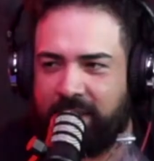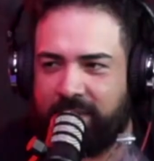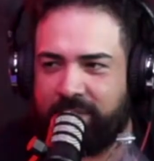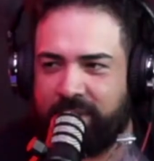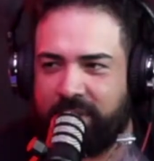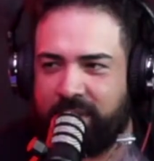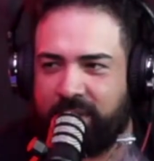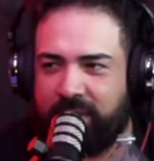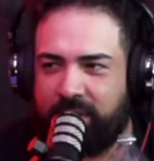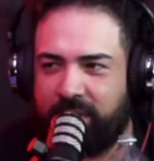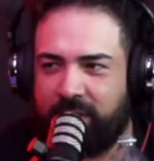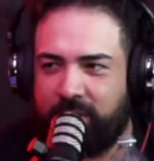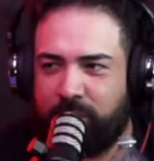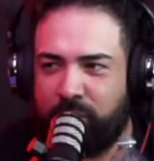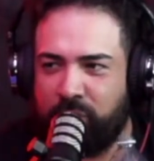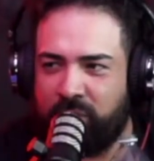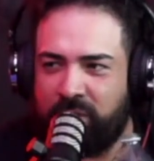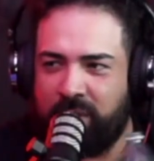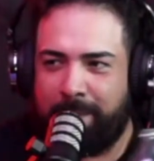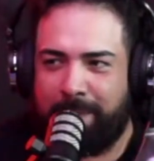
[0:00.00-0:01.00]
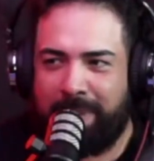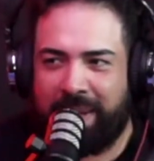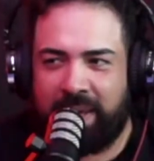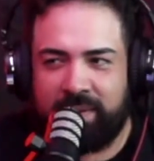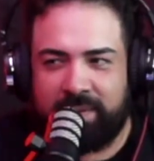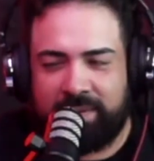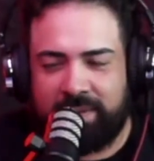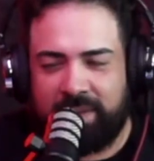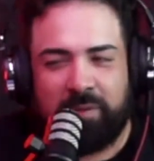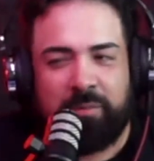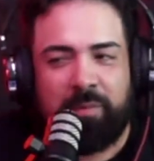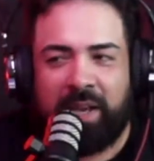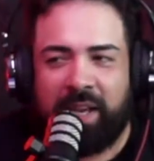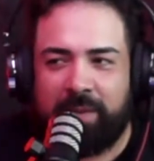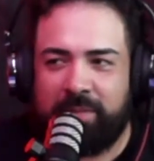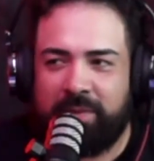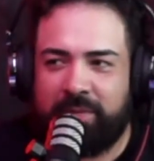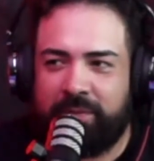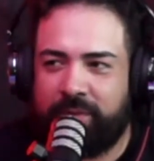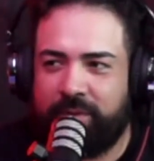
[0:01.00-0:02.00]
Were you in a bad state of
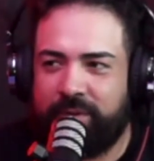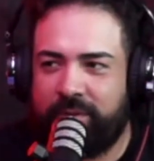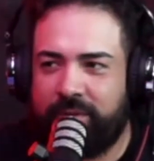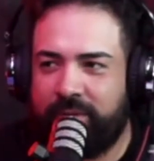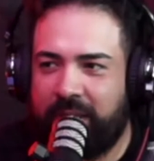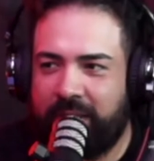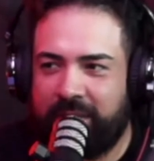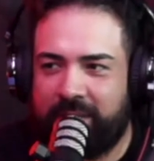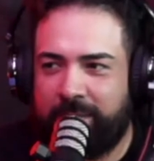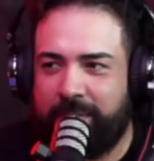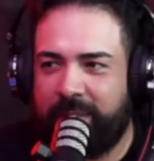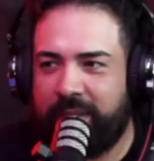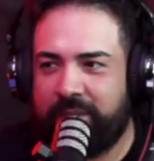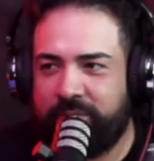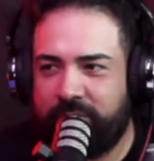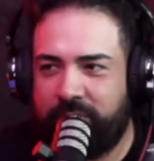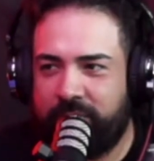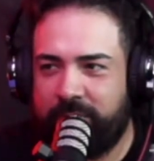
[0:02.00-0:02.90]
mind before you had the bad trip?